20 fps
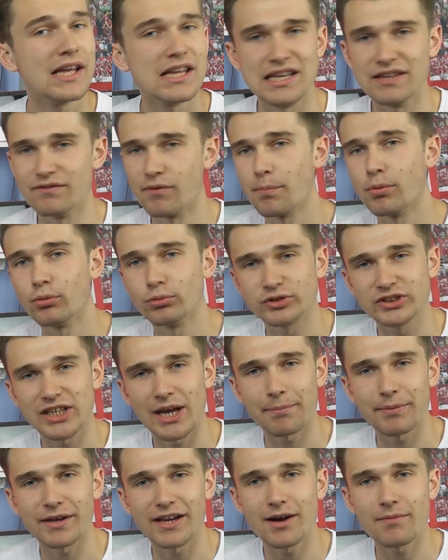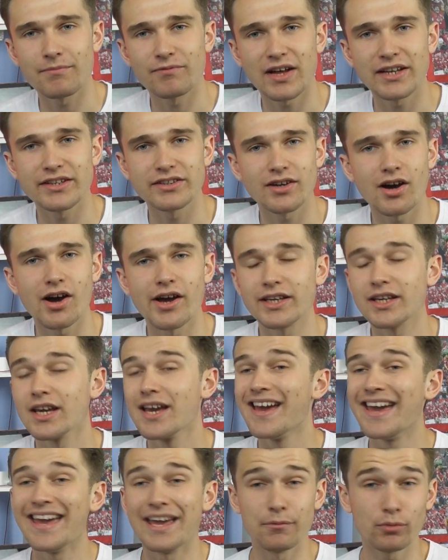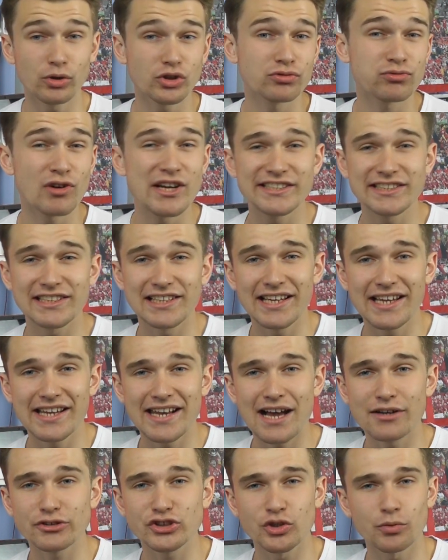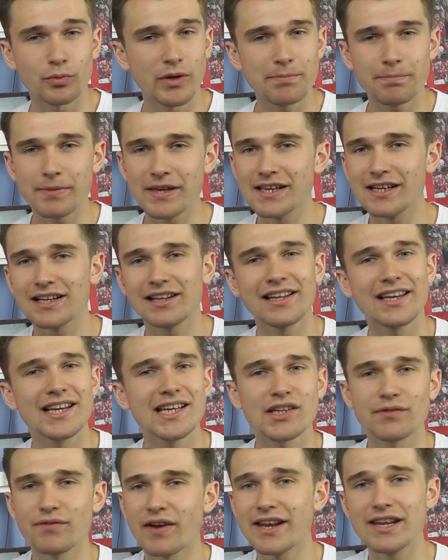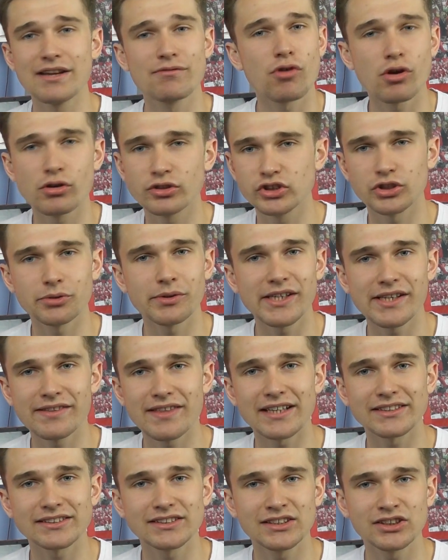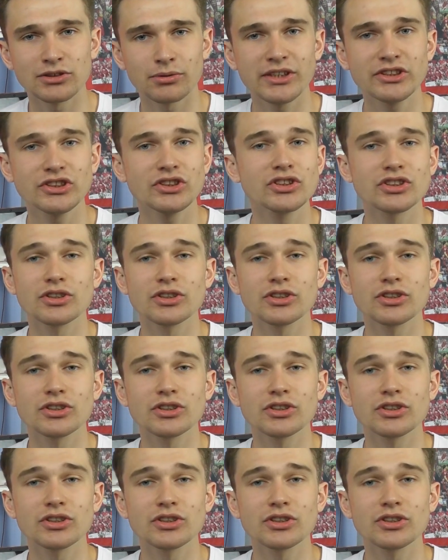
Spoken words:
Liverpool tapping up Van Dijk. It was recently announced that we'd been cleared of any wrongdoing in that situation,